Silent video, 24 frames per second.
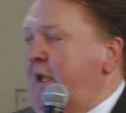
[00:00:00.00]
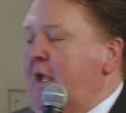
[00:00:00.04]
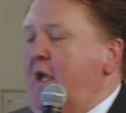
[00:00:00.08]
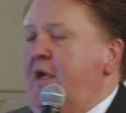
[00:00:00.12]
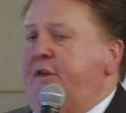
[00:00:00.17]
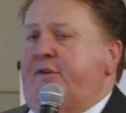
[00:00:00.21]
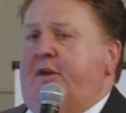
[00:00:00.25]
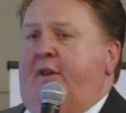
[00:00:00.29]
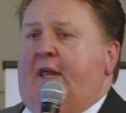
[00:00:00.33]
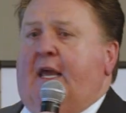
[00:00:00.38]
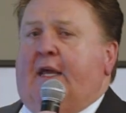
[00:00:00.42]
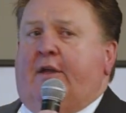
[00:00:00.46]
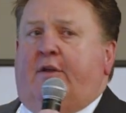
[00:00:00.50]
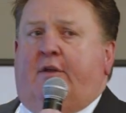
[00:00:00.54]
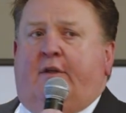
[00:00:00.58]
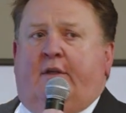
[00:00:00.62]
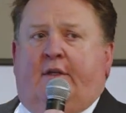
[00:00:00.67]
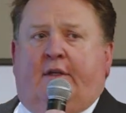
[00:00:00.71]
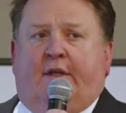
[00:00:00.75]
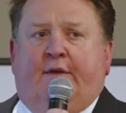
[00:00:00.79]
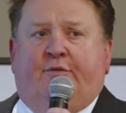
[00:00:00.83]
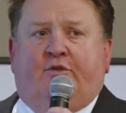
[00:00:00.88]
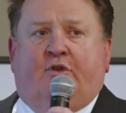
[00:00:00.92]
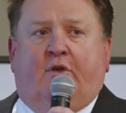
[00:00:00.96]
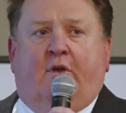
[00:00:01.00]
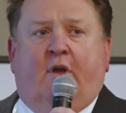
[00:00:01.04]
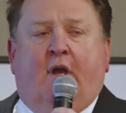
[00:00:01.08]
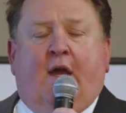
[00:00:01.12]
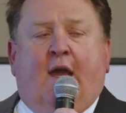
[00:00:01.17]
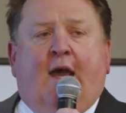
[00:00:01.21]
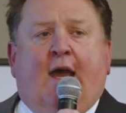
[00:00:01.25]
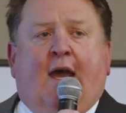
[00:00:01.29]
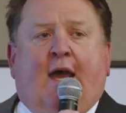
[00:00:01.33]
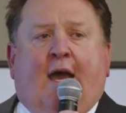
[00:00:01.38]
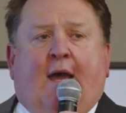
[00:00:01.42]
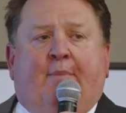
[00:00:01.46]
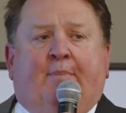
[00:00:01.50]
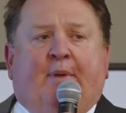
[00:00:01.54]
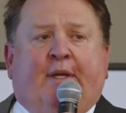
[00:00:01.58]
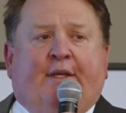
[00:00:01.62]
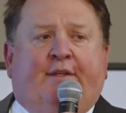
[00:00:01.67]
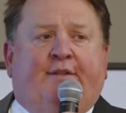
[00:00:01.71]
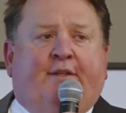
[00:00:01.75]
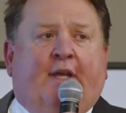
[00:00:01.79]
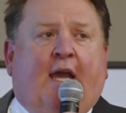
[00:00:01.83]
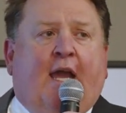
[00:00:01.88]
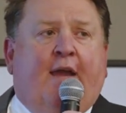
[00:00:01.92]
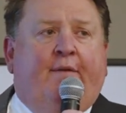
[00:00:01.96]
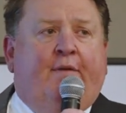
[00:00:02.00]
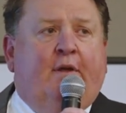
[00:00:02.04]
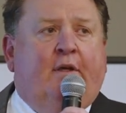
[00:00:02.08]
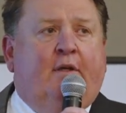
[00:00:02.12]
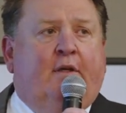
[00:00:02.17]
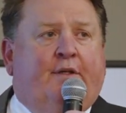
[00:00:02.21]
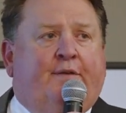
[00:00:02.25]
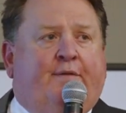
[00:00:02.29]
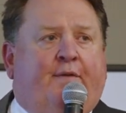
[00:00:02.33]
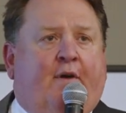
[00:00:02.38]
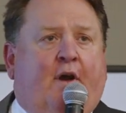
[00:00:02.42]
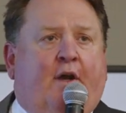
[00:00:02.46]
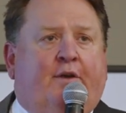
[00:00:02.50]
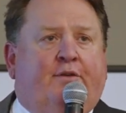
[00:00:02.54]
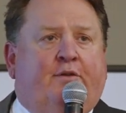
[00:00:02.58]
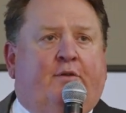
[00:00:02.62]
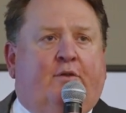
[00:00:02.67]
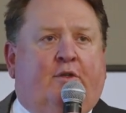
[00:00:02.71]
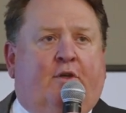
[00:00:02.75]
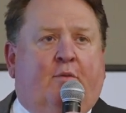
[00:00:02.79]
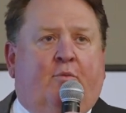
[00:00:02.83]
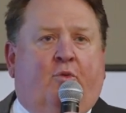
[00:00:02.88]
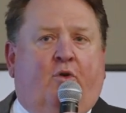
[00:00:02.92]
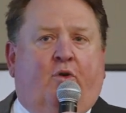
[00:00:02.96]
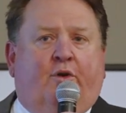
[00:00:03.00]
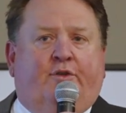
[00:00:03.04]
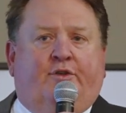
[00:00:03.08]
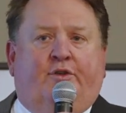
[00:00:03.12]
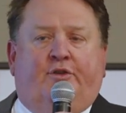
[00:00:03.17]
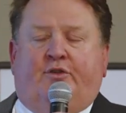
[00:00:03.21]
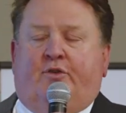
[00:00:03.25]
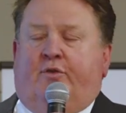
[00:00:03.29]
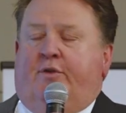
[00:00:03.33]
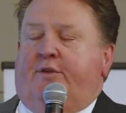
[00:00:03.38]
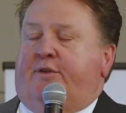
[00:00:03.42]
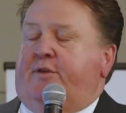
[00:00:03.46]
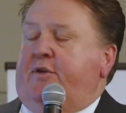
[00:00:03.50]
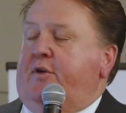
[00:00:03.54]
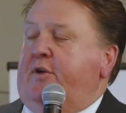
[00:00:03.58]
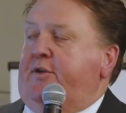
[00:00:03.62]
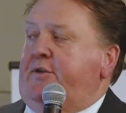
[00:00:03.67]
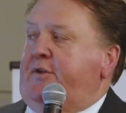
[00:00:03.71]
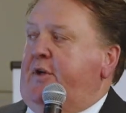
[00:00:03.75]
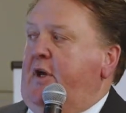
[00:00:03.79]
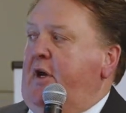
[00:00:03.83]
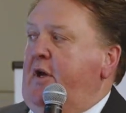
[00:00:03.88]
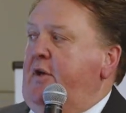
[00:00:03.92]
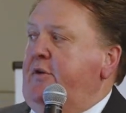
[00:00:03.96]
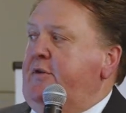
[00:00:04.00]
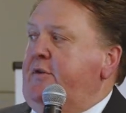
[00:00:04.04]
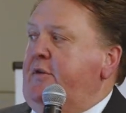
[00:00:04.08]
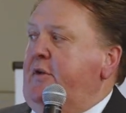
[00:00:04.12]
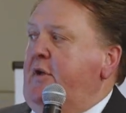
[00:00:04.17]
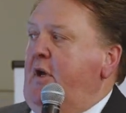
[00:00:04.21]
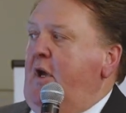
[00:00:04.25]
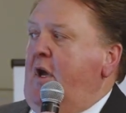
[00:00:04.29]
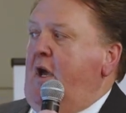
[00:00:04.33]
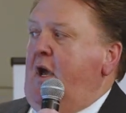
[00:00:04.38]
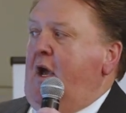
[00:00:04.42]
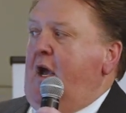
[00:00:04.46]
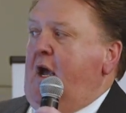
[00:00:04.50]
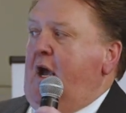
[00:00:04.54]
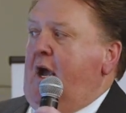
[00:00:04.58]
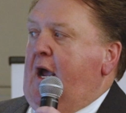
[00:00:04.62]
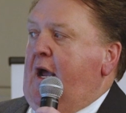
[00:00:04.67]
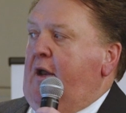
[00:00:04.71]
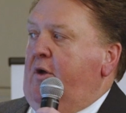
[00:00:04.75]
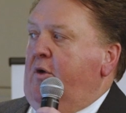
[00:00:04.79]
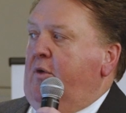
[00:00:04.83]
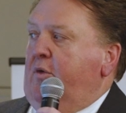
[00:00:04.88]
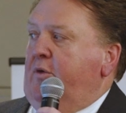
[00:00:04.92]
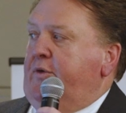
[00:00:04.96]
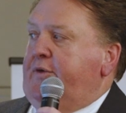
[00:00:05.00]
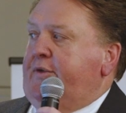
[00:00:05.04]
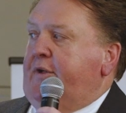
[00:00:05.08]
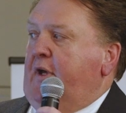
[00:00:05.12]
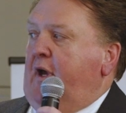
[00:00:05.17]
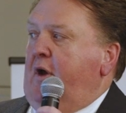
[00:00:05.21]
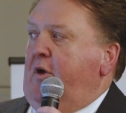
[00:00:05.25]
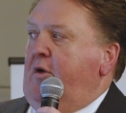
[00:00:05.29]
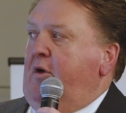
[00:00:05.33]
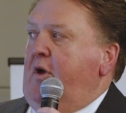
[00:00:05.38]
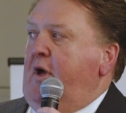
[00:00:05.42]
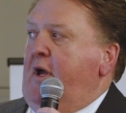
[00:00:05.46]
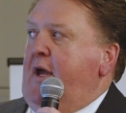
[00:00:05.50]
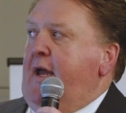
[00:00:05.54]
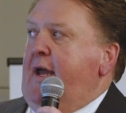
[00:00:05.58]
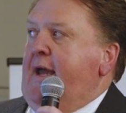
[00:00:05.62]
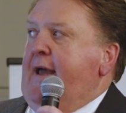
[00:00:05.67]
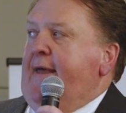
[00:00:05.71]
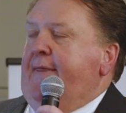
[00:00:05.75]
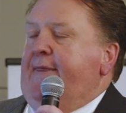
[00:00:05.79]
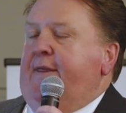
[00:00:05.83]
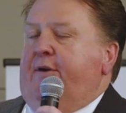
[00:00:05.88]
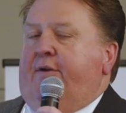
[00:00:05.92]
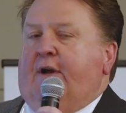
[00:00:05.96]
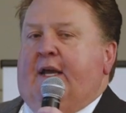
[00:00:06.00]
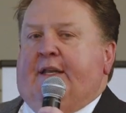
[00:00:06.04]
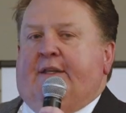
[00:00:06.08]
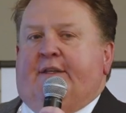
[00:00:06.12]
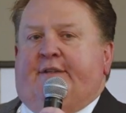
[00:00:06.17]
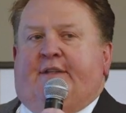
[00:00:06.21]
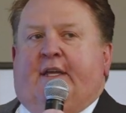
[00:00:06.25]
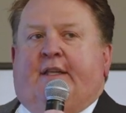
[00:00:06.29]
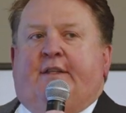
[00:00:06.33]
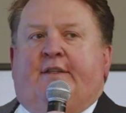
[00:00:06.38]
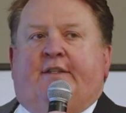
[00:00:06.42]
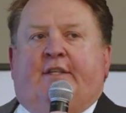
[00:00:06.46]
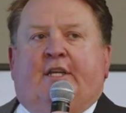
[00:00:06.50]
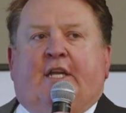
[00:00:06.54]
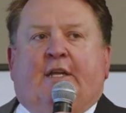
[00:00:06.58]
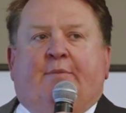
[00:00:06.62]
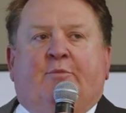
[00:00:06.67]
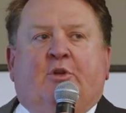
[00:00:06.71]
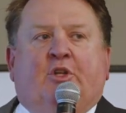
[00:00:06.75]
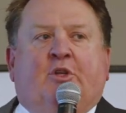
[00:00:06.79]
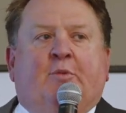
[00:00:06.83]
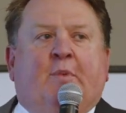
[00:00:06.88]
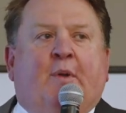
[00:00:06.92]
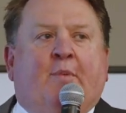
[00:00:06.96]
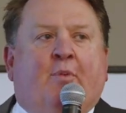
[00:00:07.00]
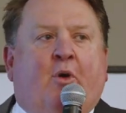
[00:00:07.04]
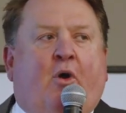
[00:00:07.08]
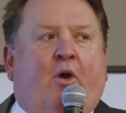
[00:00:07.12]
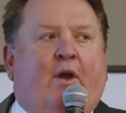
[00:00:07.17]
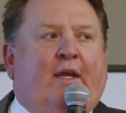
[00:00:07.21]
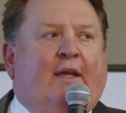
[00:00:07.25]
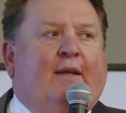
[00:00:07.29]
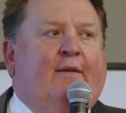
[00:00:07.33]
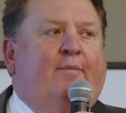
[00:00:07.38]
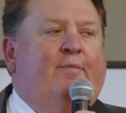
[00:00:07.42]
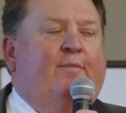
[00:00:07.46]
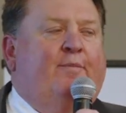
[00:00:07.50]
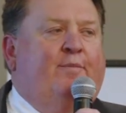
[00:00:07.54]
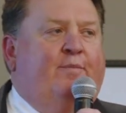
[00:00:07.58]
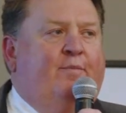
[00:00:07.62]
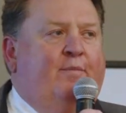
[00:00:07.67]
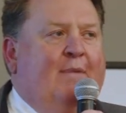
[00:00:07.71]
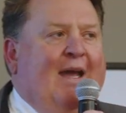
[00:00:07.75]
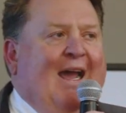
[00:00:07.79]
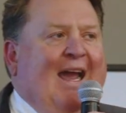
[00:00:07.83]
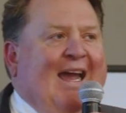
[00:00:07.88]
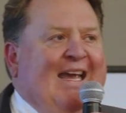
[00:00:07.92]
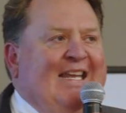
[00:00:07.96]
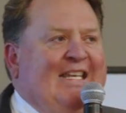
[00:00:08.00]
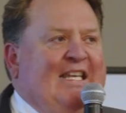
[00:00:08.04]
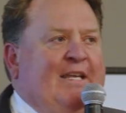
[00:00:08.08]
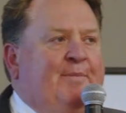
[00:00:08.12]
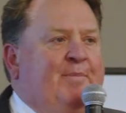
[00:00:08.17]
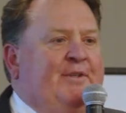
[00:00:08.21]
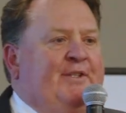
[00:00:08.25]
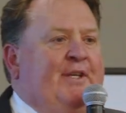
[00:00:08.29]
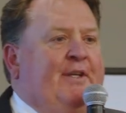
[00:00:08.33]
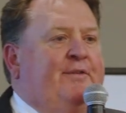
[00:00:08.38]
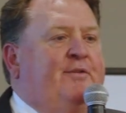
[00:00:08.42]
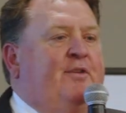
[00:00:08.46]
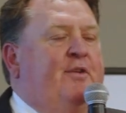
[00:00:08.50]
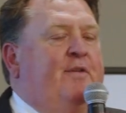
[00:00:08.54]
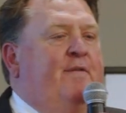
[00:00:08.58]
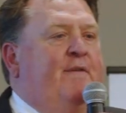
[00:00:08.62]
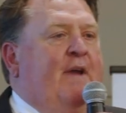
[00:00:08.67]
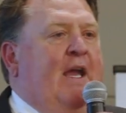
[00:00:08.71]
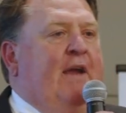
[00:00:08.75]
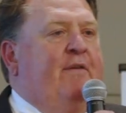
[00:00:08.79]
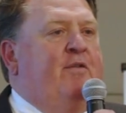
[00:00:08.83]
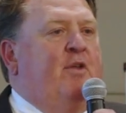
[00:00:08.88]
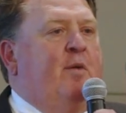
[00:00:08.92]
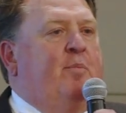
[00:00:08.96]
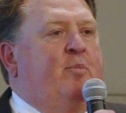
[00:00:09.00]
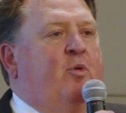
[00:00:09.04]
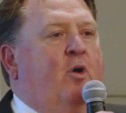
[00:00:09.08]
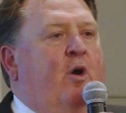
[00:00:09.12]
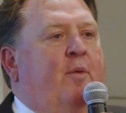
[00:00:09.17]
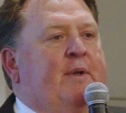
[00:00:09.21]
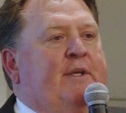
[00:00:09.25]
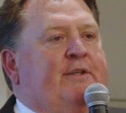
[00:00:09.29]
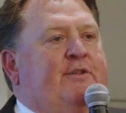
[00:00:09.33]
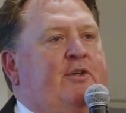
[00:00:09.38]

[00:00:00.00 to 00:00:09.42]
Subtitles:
So that gives you a big saving as far as your mortgage insurance cost goes. And also the lenders then deem you to be borrowing 80% of the value of the property.